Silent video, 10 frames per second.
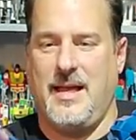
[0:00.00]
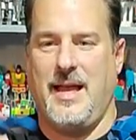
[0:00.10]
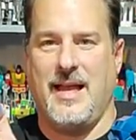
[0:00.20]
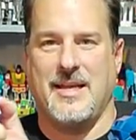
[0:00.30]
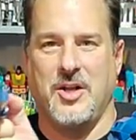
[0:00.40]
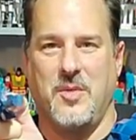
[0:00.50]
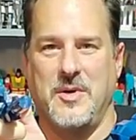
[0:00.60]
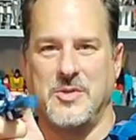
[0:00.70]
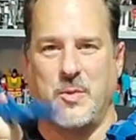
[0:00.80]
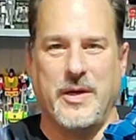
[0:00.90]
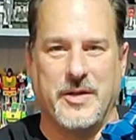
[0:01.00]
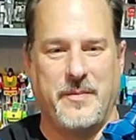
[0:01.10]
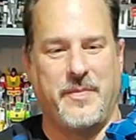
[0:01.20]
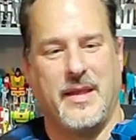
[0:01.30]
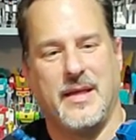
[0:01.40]
I can almost wield it.
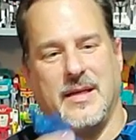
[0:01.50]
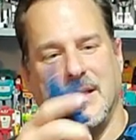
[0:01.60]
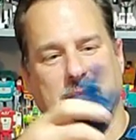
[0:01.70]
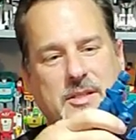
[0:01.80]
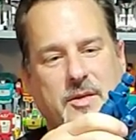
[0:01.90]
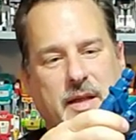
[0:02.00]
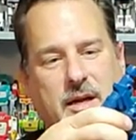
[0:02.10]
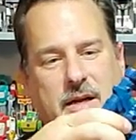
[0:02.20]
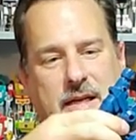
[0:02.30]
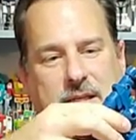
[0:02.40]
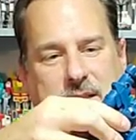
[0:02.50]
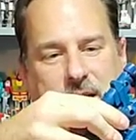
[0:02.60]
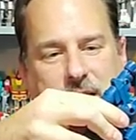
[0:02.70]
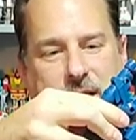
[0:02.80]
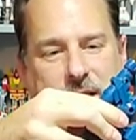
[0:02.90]
So there is
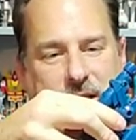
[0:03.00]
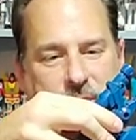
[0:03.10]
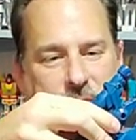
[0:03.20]
his